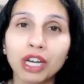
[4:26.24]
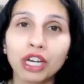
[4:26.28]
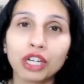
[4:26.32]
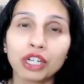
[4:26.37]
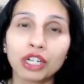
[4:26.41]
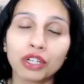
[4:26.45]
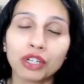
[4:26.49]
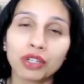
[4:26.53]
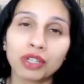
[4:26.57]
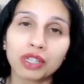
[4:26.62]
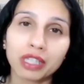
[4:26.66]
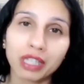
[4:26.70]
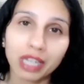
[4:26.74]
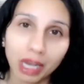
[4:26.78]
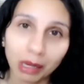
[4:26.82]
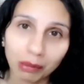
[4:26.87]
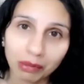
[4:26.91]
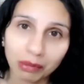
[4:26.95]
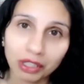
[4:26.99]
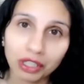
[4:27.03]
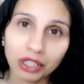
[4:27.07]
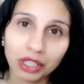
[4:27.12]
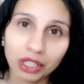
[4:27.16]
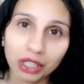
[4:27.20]
to
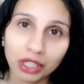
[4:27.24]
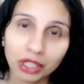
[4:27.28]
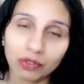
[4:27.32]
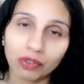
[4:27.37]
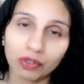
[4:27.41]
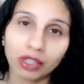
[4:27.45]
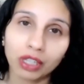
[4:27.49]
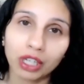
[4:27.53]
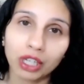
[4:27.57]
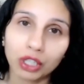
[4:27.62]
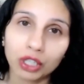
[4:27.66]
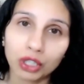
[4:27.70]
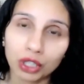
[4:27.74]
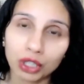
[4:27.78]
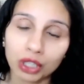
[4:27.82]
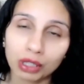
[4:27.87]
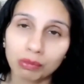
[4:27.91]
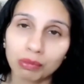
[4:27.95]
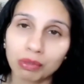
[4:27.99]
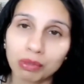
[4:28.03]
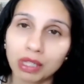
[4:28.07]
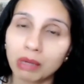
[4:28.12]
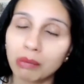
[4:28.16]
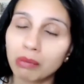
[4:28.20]
establish these
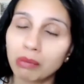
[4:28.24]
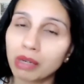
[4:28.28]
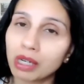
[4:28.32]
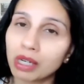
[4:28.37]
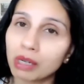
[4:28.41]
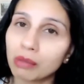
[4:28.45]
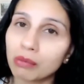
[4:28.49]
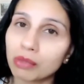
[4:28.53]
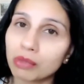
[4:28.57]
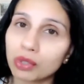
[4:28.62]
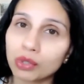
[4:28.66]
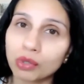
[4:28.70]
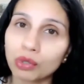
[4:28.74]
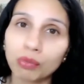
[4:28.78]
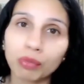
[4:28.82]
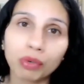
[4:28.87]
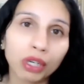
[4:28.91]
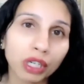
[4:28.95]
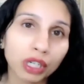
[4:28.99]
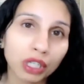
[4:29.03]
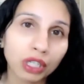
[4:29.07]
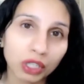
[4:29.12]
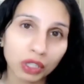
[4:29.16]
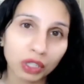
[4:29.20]
relationships, it becomes super
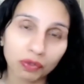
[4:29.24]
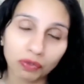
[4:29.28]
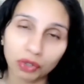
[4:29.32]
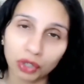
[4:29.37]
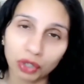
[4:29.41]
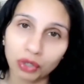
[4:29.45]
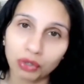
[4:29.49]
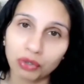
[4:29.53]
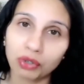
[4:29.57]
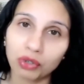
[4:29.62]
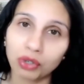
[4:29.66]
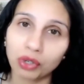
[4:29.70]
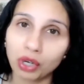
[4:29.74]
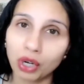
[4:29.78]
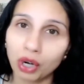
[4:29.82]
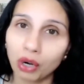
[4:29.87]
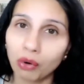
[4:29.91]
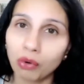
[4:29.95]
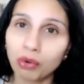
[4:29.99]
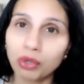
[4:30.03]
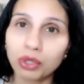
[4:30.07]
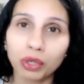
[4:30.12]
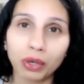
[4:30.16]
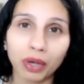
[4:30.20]
easy for you to
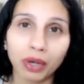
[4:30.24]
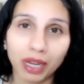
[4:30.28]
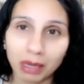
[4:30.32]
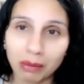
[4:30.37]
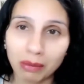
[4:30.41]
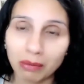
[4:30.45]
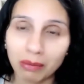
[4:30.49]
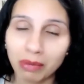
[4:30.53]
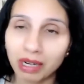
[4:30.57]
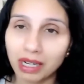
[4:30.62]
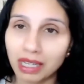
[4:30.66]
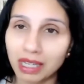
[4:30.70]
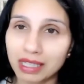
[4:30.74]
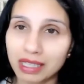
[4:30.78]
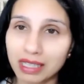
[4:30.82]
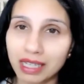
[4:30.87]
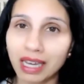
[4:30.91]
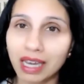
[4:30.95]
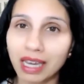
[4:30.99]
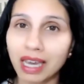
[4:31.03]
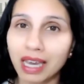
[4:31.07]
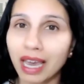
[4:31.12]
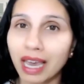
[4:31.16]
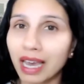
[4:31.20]
go to anybody and
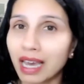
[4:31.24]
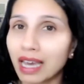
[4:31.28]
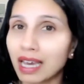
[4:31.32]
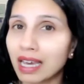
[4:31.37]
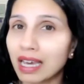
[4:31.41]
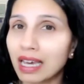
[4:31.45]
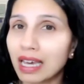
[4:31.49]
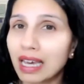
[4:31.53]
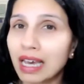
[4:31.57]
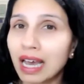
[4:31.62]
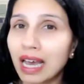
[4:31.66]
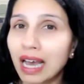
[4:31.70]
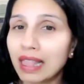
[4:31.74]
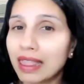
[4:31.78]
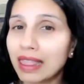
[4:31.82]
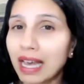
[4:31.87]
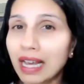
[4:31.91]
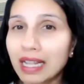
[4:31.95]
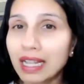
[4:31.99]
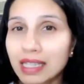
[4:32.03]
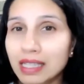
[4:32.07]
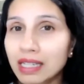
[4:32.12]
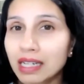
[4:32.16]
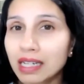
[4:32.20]
say, hey,
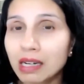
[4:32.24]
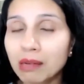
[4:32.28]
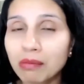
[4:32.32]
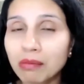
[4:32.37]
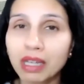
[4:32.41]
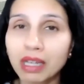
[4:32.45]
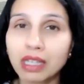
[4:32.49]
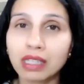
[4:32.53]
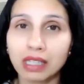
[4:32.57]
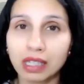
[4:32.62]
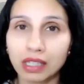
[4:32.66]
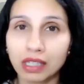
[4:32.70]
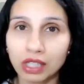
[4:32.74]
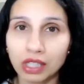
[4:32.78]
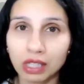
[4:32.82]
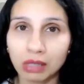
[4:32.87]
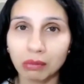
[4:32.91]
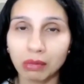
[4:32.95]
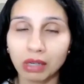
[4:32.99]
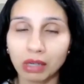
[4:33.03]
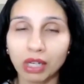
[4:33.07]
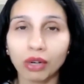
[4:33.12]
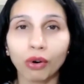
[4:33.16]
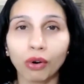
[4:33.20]
that didn't make sense to
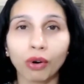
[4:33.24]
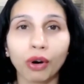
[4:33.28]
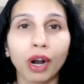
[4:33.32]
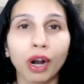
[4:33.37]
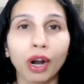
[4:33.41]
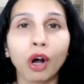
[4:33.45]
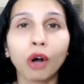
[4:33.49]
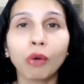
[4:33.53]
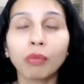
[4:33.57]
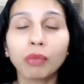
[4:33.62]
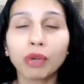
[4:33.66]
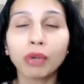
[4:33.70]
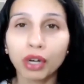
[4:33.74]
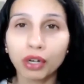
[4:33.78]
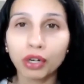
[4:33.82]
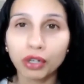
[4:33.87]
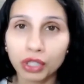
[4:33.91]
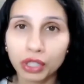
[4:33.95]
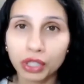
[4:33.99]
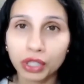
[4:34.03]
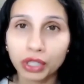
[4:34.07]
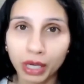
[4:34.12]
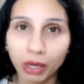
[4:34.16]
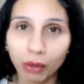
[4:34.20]
me, or help me
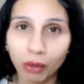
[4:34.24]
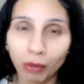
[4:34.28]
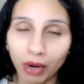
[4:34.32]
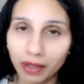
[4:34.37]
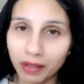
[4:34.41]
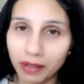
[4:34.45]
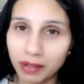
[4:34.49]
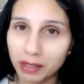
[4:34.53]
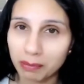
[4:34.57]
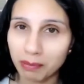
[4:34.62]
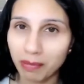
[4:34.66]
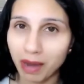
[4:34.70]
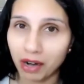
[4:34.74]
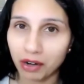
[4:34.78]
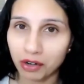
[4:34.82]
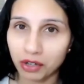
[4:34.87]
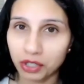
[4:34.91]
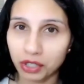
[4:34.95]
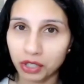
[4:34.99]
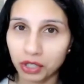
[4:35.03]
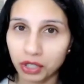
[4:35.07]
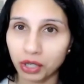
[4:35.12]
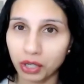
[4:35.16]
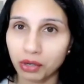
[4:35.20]
understand why this
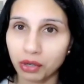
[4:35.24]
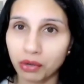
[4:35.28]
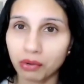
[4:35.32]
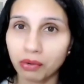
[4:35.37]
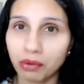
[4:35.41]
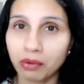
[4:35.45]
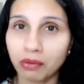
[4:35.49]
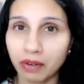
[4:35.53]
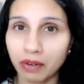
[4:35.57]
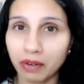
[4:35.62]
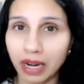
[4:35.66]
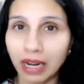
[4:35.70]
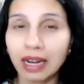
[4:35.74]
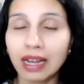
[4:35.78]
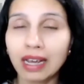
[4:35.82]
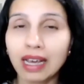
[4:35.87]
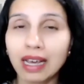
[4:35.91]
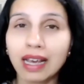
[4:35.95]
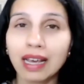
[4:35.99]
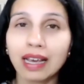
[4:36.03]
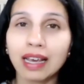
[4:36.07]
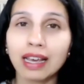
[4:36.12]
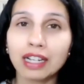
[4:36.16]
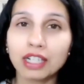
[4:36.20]
matters to you, right?
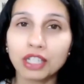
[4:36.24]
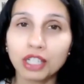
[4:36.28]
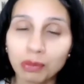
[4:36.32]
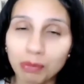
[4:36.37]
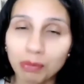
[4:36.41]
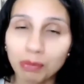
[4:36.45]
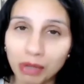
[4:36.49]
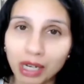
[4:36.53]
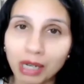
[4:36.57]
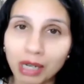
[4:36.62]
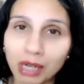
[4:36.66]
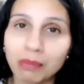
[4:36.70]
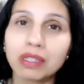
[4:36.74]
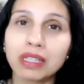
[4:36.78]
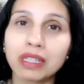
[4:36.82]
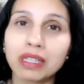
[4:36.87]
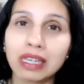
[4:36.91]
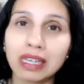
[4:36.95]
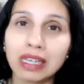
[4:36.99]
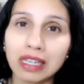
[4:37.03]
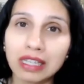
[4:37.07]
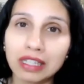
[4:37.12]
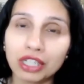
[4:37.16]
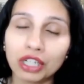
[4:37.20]
It just becomes
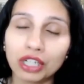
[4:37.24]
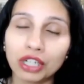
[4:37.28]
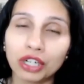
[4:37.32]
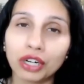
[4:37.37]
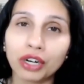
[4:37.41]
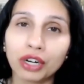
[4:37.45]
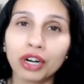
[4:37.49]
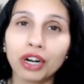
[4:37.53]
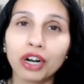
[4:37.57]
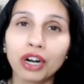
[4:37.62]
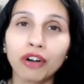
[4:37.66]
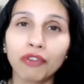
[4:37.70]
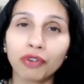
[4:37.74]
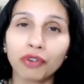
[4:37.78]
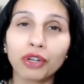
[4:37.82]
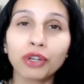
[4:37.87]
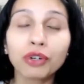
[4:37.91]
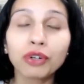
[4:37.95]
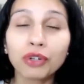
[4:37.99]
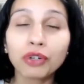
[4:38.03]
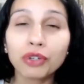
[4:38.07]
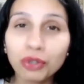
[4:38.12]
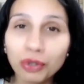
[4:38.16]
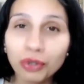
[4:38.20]
easier for you
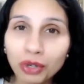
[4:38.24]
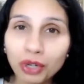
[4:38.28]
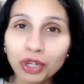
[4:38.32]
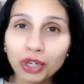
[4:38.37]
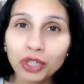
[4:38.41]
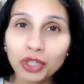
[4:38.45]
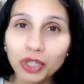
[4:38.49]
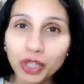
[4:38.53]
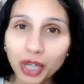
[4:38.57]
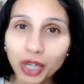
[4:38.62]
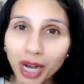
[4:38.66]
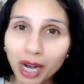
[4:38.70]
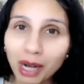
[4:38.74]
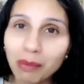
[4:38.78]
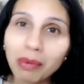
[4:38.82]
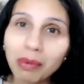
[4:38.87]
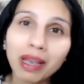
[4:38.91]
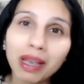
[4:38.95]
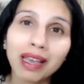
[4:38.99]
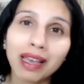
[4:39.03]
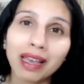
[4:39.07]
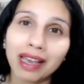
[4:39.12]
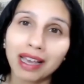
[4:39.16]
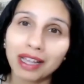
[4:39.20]
to do your job
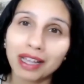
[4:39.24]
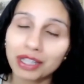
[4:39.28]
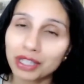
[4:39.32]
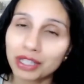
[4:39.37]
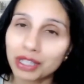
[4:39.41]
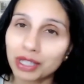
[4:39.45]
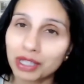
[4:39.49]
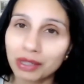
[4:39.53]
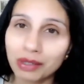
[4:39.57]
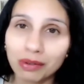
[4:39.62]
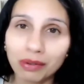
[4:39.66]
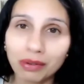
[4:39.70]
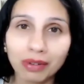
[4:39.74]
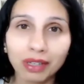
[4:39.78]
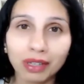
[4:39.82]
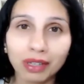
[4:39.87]
and to,